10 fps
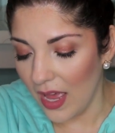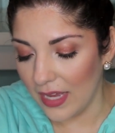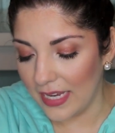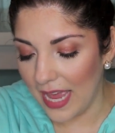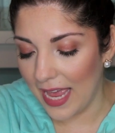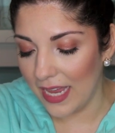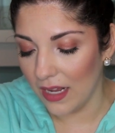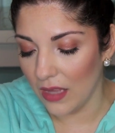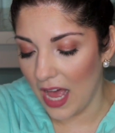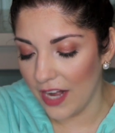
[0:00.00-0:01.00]
Again,
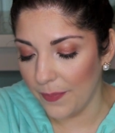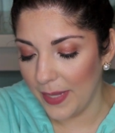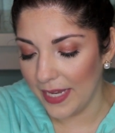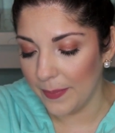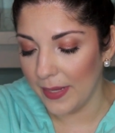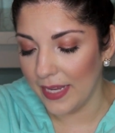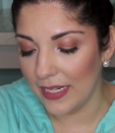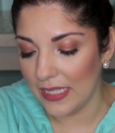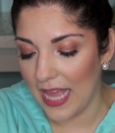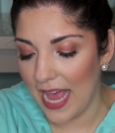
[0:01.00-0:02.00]
a lot of
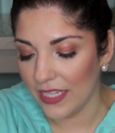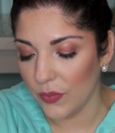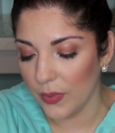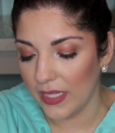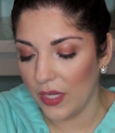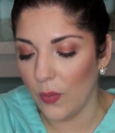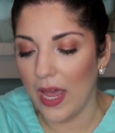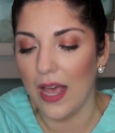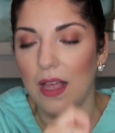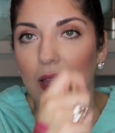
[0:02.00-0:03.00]
pigment, lasts really
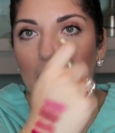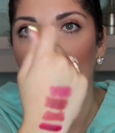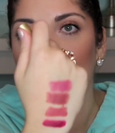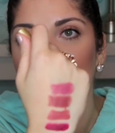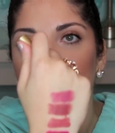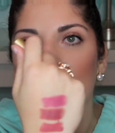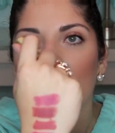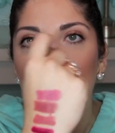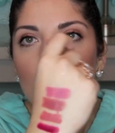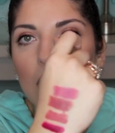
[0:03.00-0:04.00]
well, and
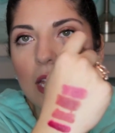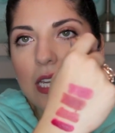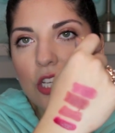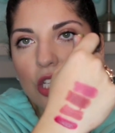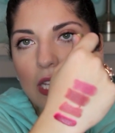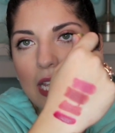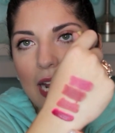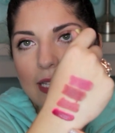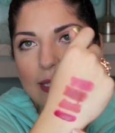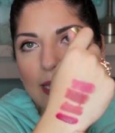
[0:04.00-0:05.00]
initially it
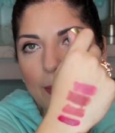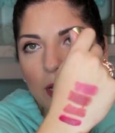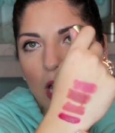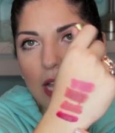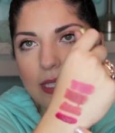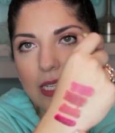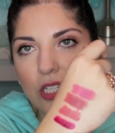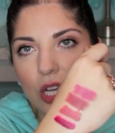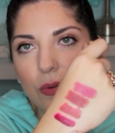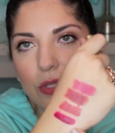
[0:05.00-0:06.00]
has some glossy
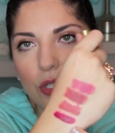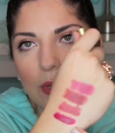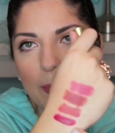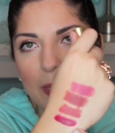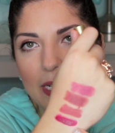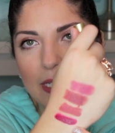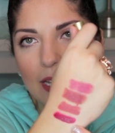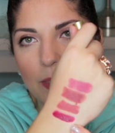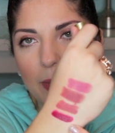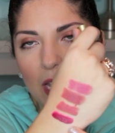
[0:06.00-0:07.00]
tone to it, but it
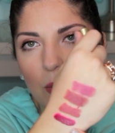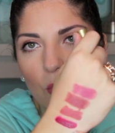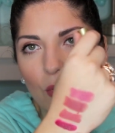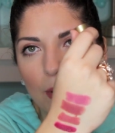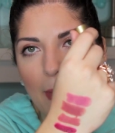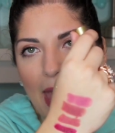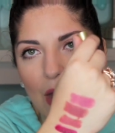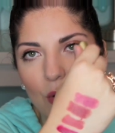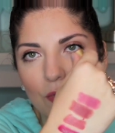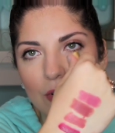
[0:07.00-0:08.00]
does become more
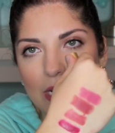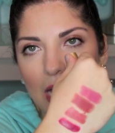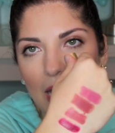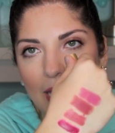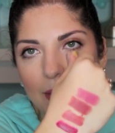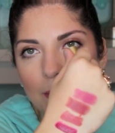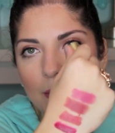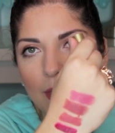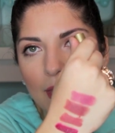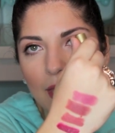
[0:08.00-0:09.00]
matte over time.